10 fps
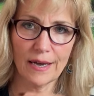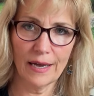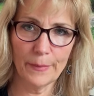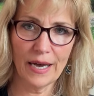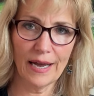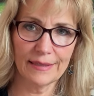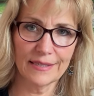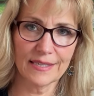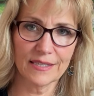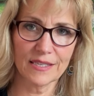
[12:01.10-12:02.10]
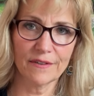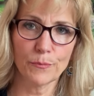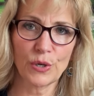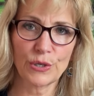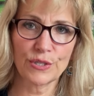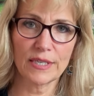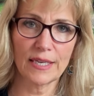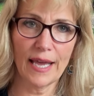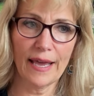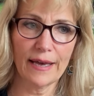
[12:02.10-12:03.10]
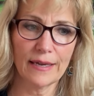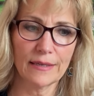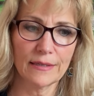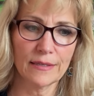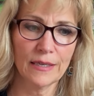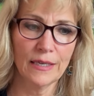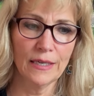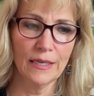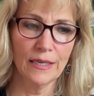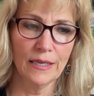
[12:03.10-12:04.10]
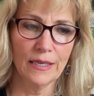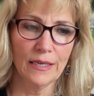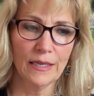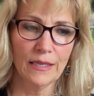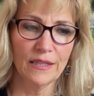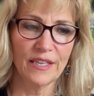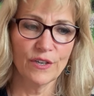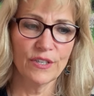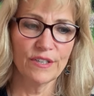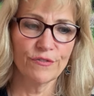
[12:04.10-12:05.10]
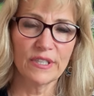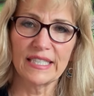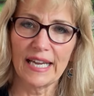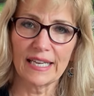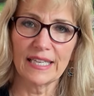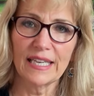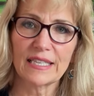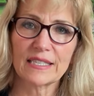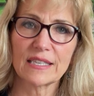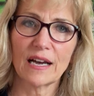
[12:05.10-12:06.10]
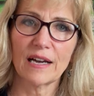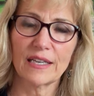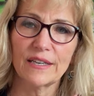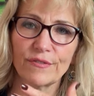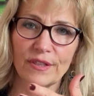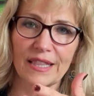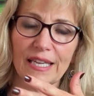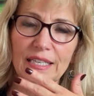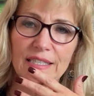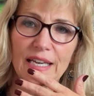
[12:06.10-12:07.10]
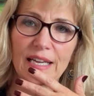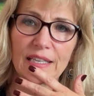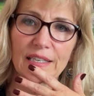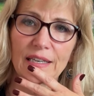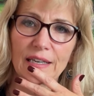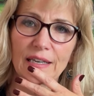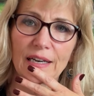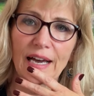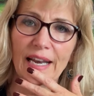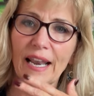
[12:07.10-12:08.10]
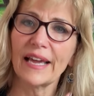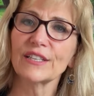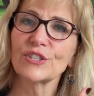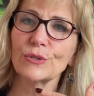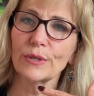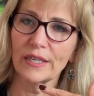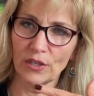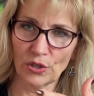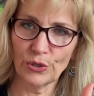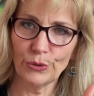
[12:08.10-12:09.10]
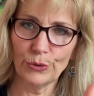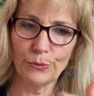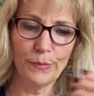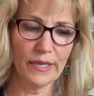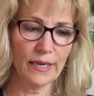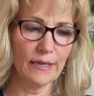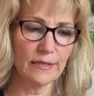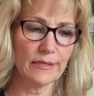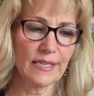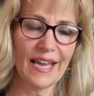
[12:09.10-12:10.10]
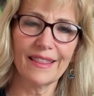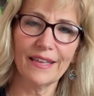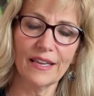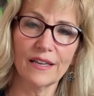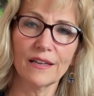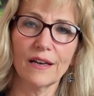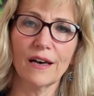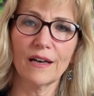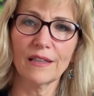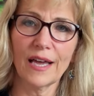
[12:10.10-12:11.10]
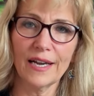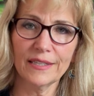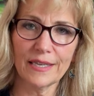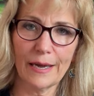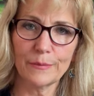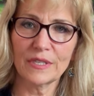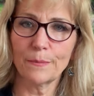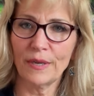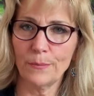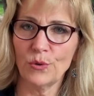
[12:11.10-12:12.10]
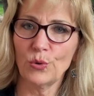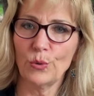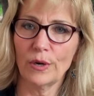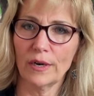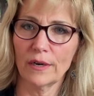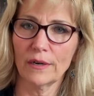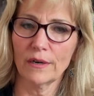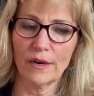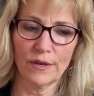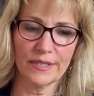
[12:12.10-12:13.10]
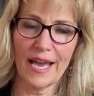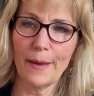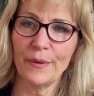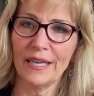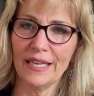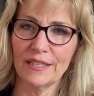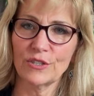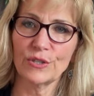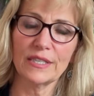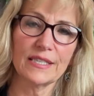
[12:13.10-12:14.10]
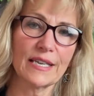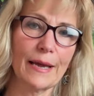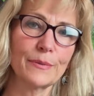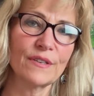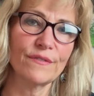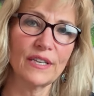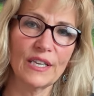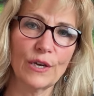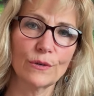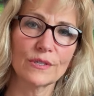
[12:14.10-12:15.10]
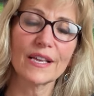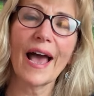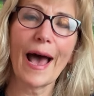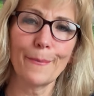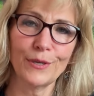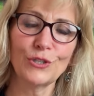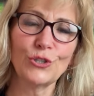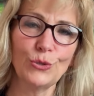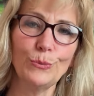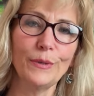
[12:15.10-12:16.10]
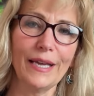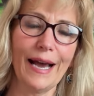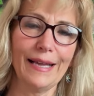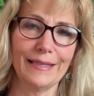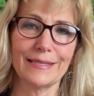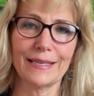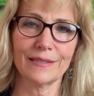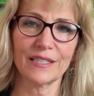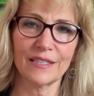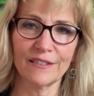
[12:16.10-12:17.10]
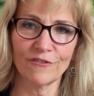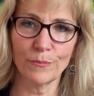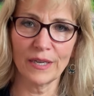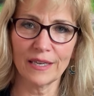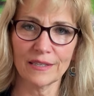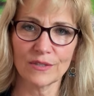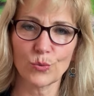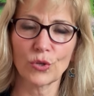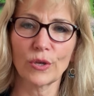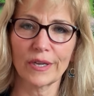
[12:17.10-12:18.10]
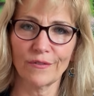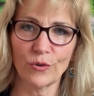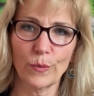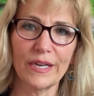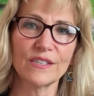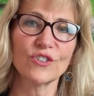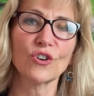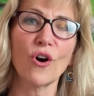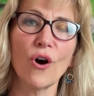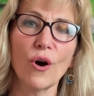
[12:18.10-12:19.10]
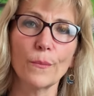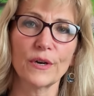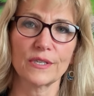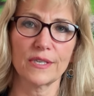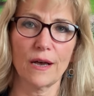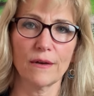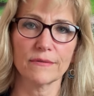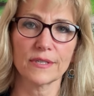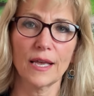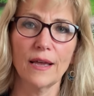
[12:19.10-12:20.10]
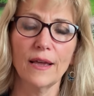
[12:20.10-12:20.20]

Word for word: I'm a highly sensitive person and there are different techniques on different things that uh, I'd like to include, because I think... a lot of times the people who are, are tapping into these types of videos happen to be highly sensitive because we're looking for ways to calm ourselves.